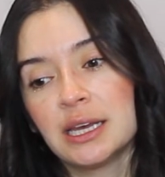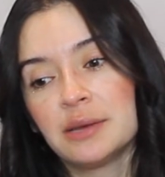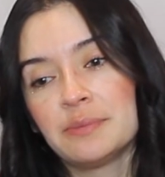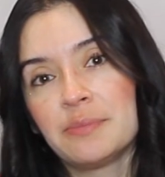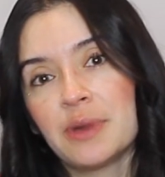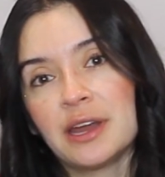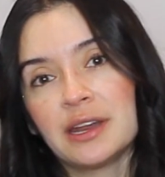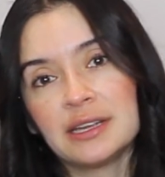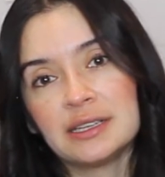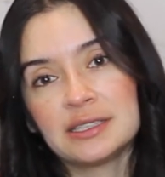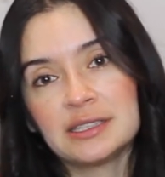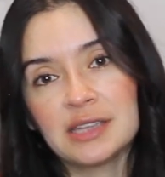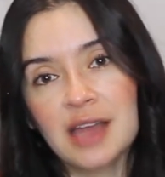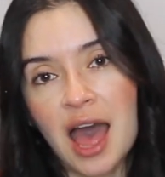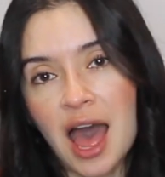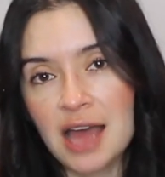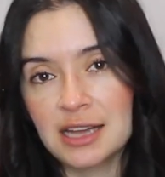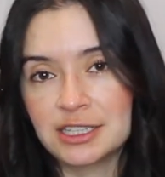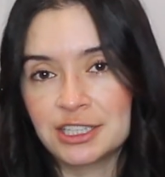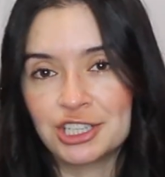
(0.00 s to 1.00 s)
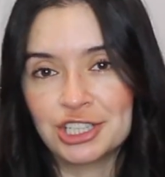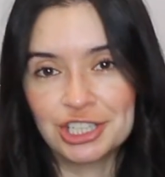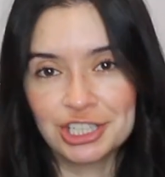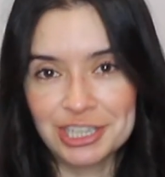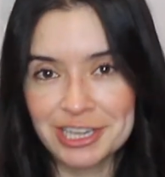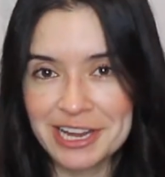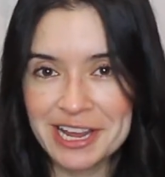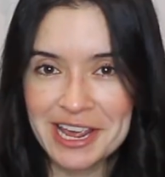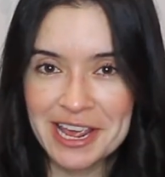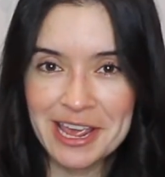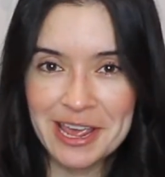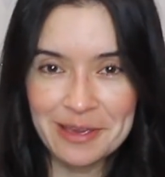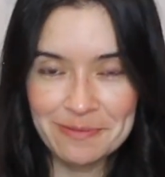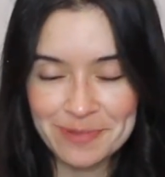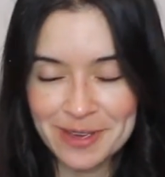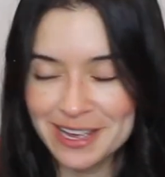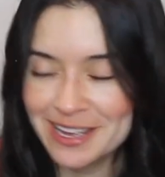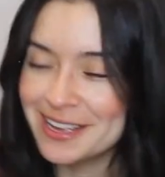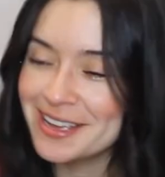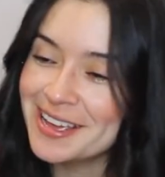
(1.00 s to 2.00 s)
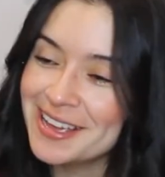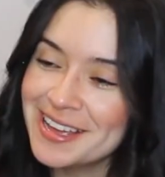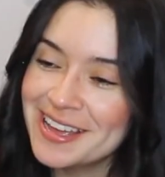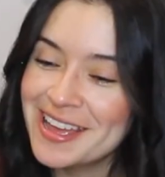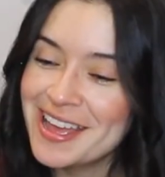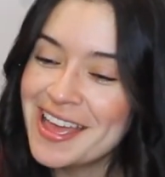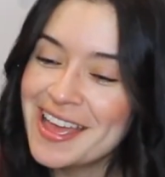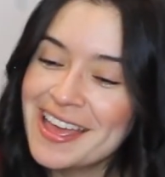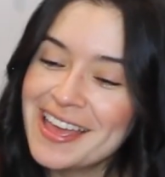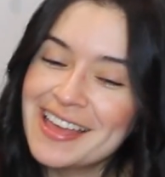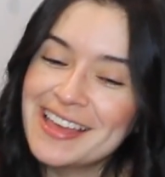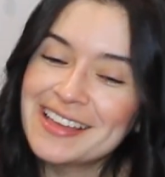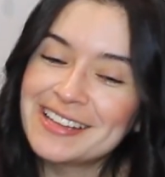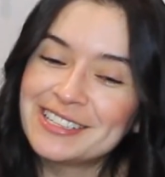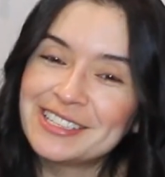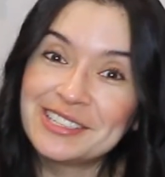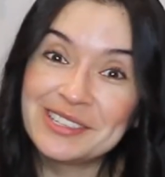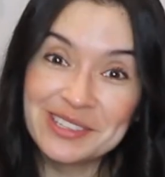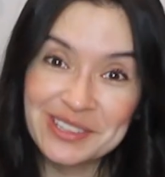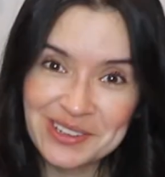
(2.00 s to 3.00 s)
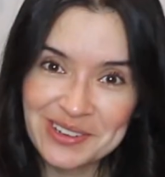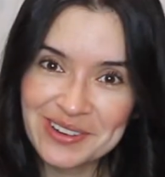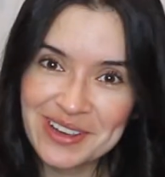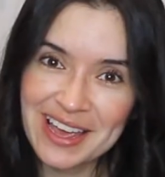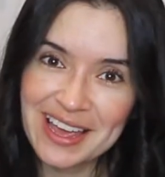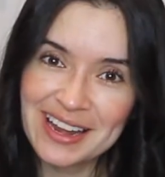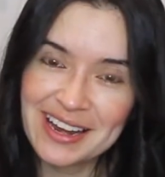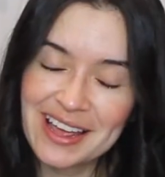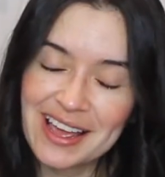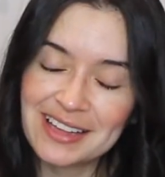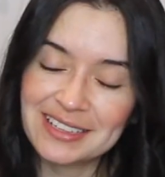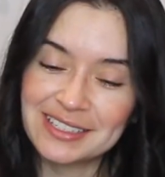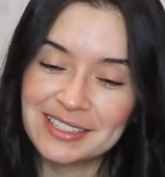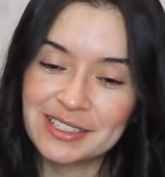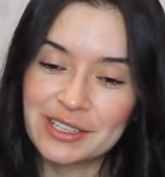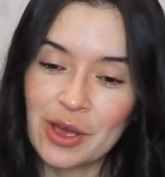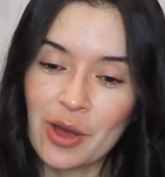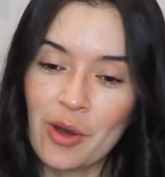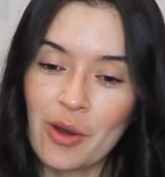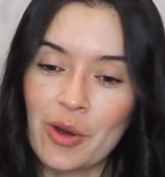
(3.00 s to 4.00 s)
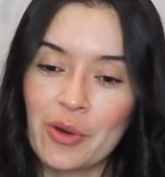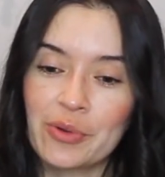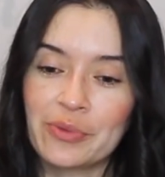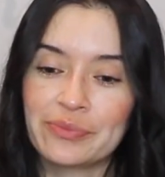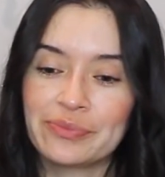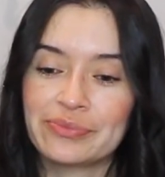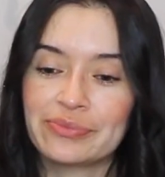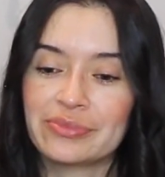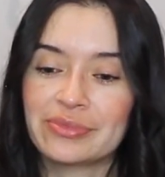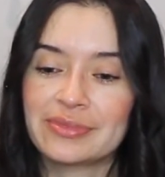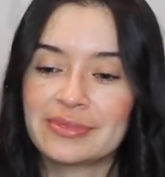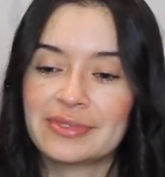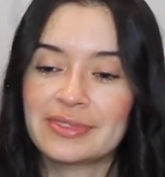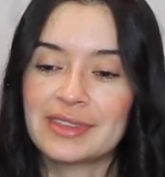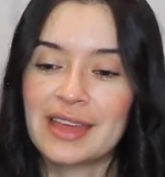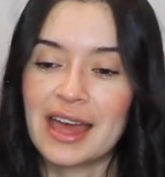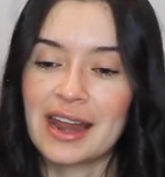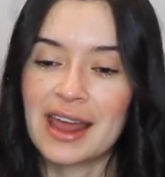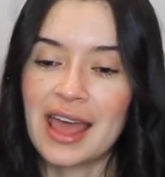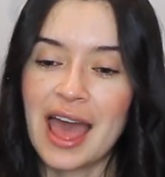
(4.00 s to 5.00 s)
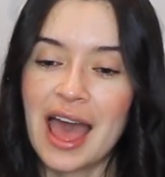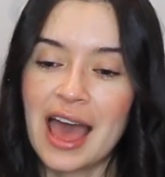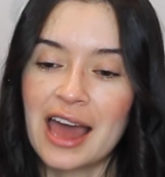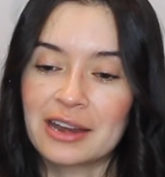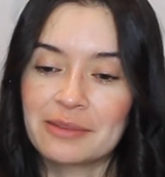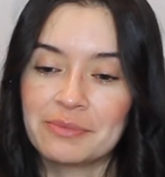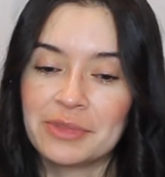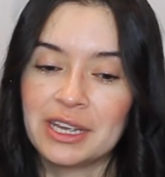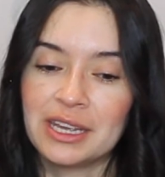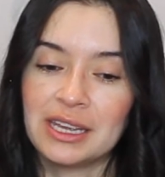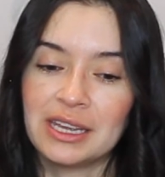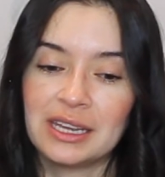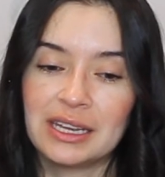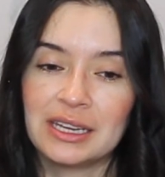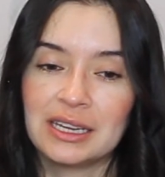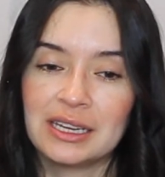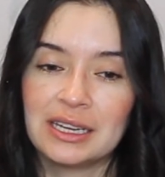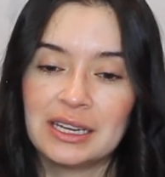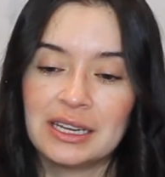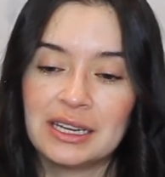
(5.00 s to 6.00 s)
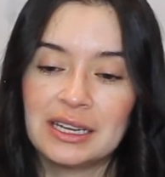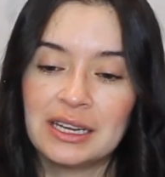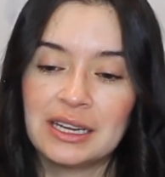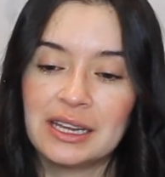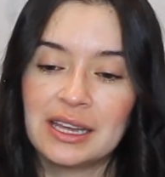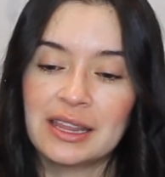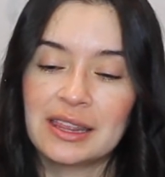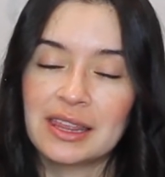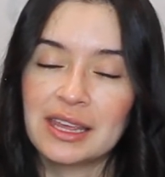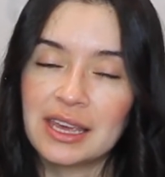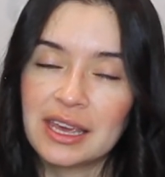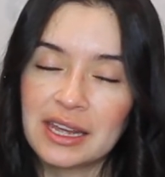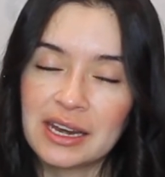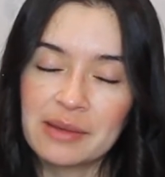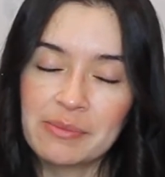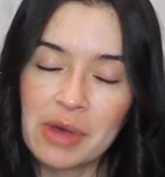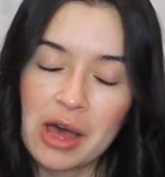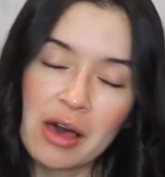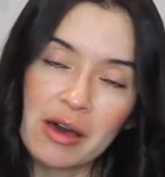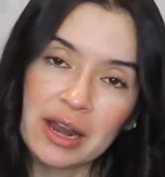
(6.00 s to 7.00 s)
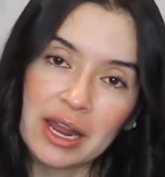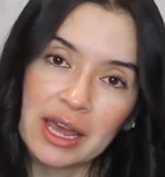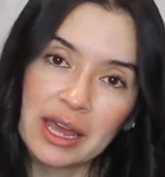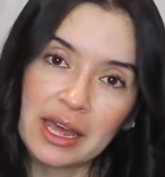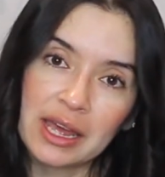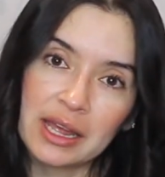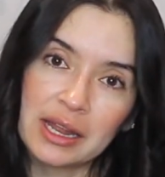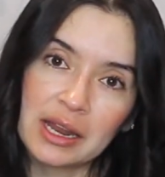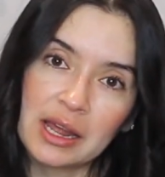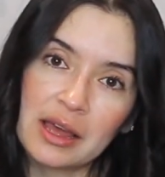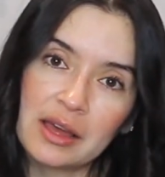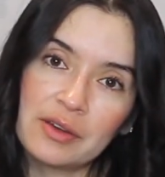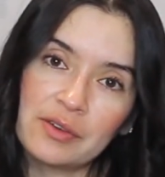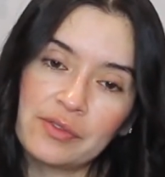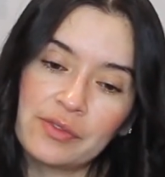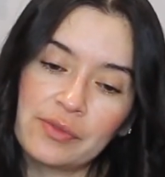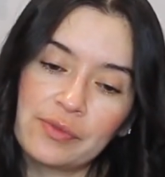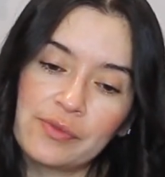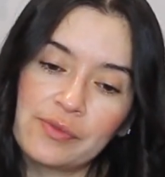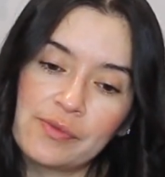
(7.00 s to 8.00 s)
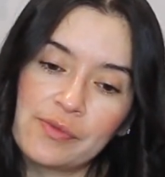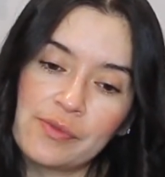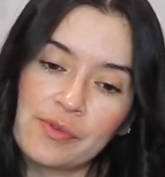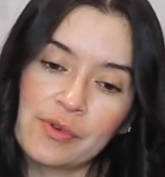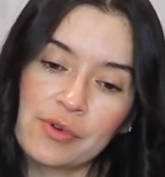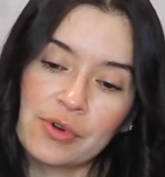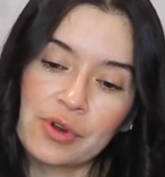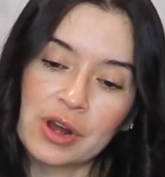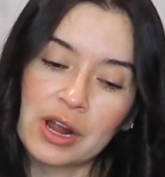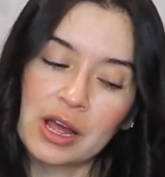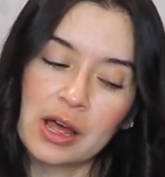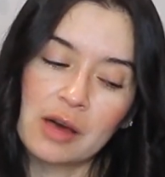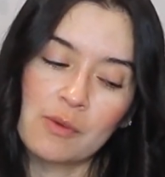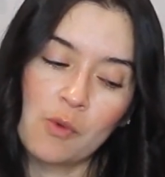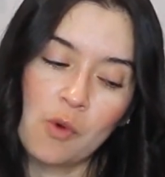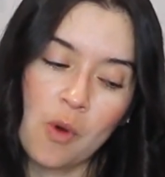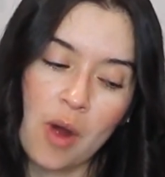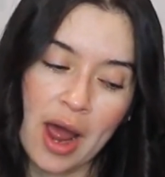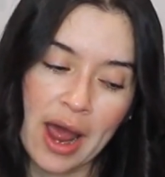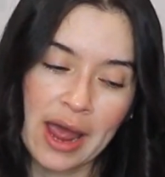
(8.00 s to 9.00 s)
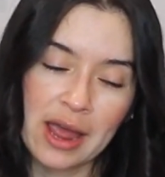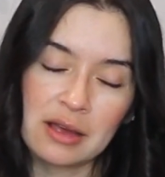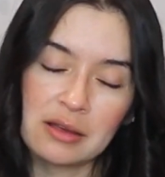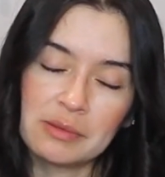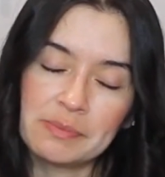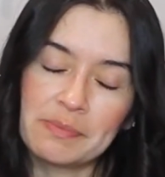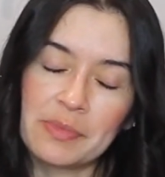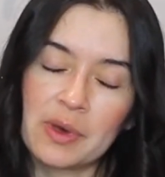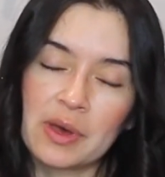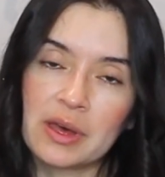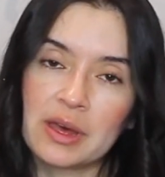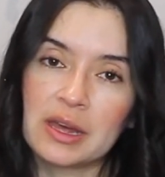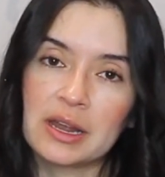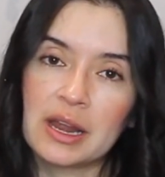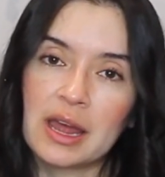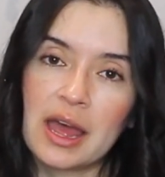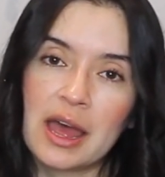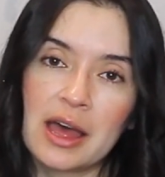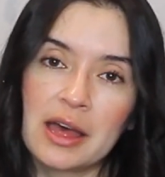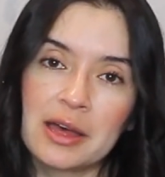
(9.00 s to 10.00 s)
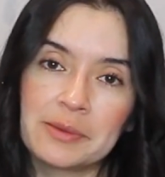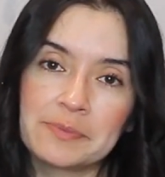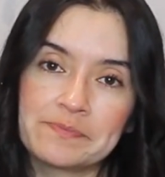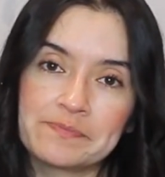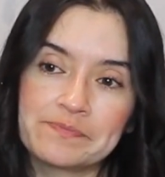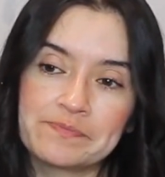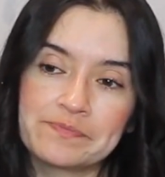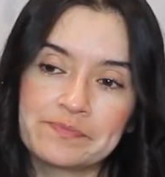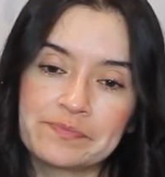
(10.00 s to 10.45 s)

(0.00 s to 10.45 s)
but it's not cheap to do it. So that had me thinking about it for a while, but I'm